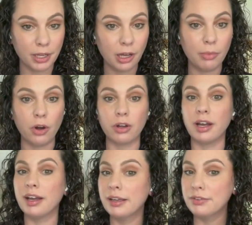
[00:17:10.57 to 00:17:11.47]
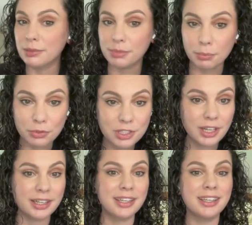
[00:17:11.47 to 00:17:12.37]
become archives and people
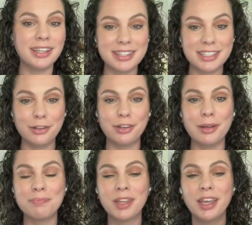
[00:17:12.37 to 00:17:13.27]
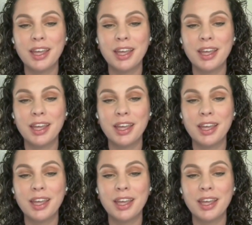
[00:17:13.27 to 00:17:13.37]
study, etc.